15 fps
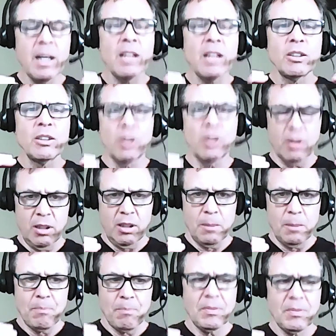Look,
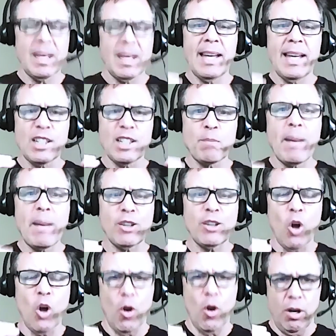expect
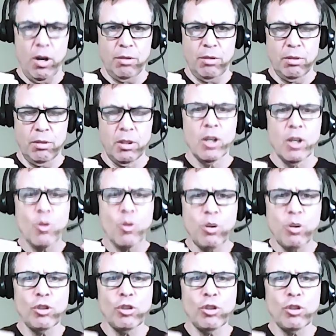hard. Quit
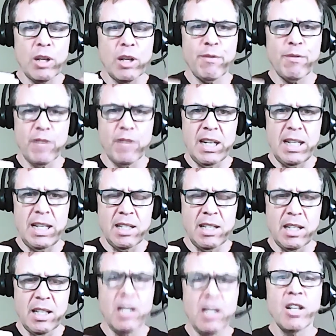looking for
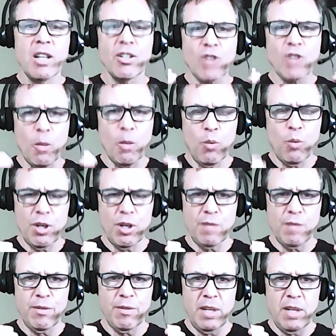easy. Stop wishing
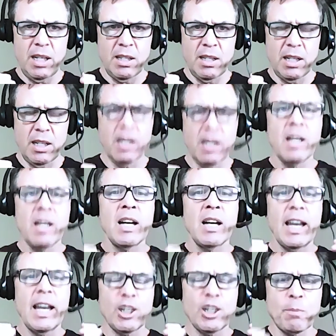for easy.
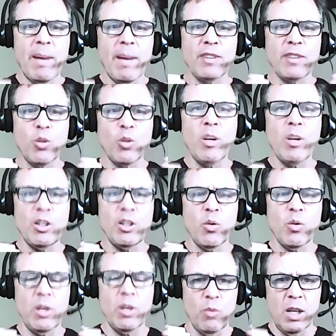Expect
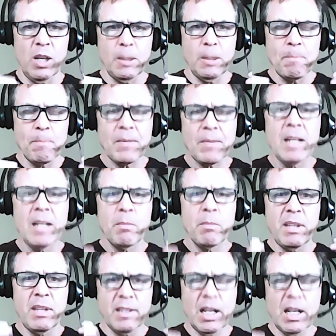2021 be the
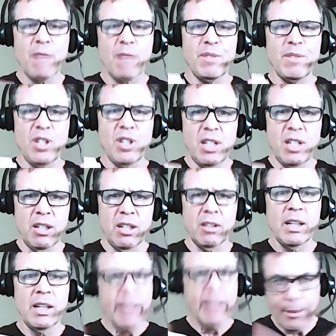toughest year.
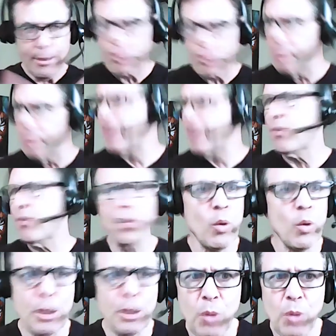What do you mean? I thought
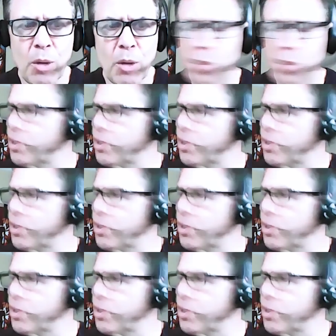2020 was. No,